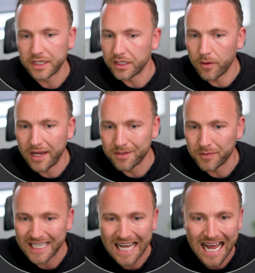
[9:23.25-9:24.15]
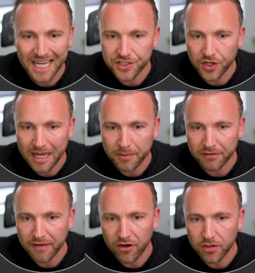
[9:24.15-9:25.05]
We can go ahead and we can add dynamic
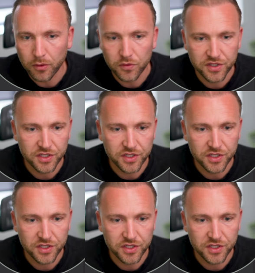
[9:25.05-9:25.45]
variables